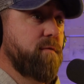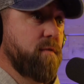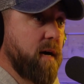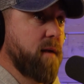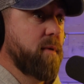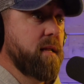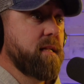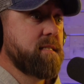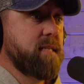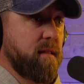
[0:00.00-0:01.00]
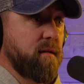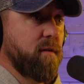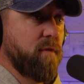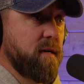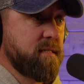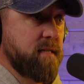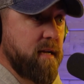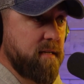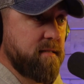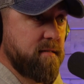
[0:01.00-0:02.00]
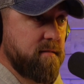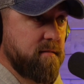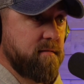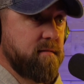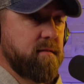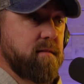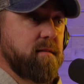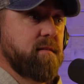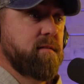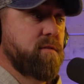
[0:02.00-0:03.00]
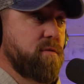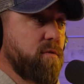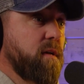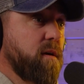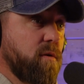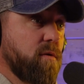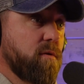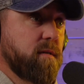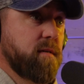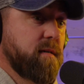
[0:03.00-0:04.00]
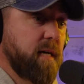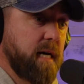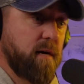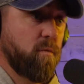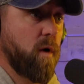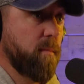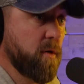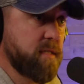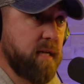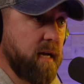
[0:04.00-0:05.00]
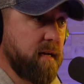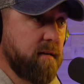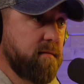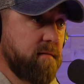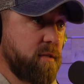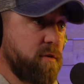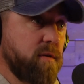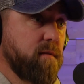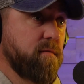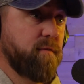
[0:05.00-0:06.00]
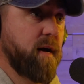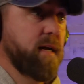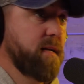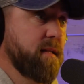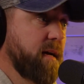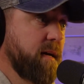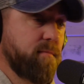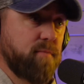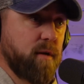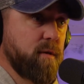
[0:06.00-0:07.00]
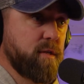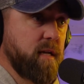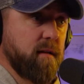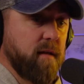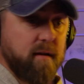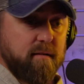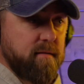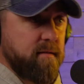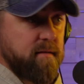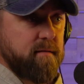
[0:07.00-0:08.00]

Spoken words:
If you've got a buddy that's deathly afraid of snakes, do the old rubber snake that you can find at like pretty much any like